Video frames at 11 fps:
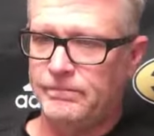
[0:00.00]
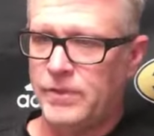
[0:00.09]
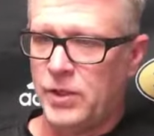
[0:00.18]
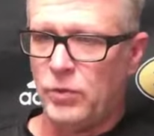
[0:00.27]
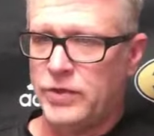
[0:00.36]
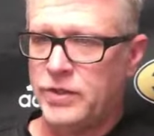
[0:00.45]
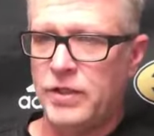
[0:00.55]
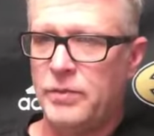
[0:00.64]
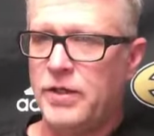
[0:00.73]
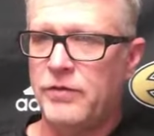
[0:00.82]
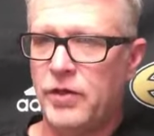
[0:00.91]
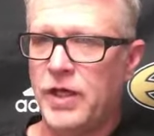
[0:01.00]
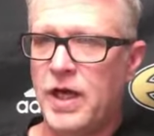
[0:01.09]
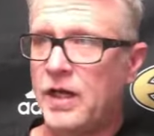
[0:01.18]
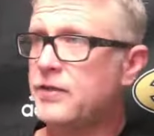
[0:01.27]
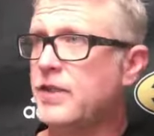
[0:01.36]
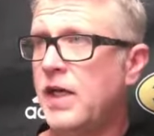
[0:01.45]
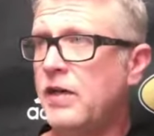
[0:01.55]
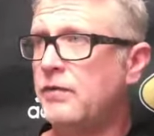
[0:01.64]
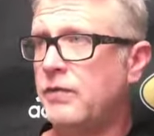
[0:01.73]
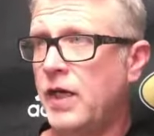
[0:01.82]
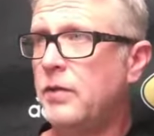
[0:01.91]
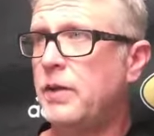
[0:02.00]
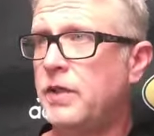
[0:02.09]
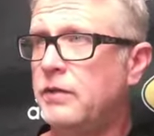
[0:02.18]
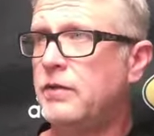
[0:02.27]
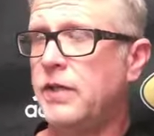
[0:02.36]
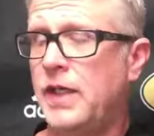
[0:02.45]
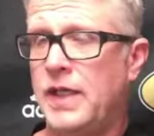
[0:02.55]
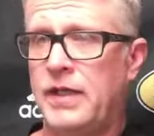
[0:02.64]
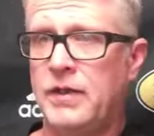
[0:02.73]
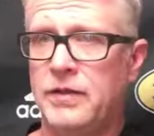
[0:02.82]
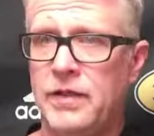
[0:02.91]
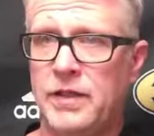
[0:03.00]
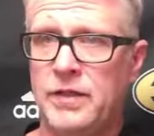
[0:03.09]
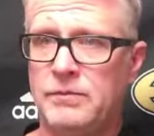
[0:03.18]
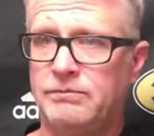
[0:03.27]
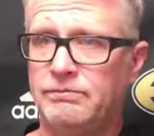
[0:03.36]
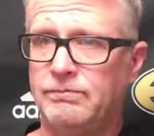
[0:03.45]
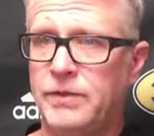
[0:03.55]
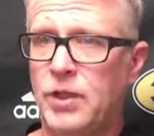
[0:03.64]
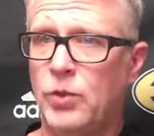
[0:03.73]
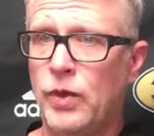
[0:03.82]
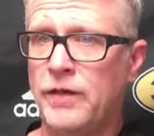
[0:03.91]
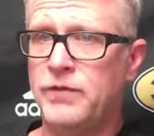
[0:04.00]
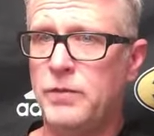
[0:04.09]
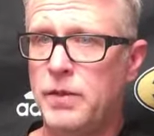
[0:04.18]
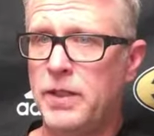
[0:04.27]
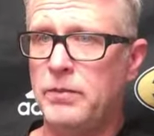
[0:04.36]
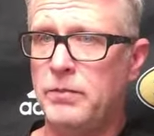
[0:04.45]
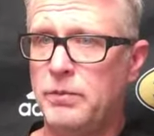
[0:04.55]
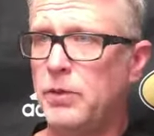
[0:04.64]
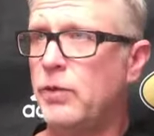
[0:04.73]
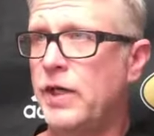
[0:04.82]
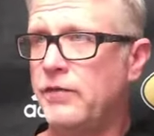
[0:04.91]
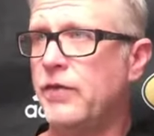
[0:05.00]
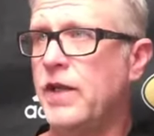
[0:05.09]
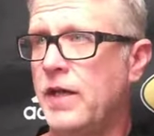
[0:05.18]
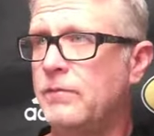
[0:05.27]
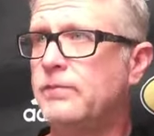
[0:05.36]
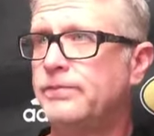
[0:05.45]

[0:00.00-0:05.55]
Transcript: you know, it's going to be a very hostile environment. And, you know, we have to be ready for that.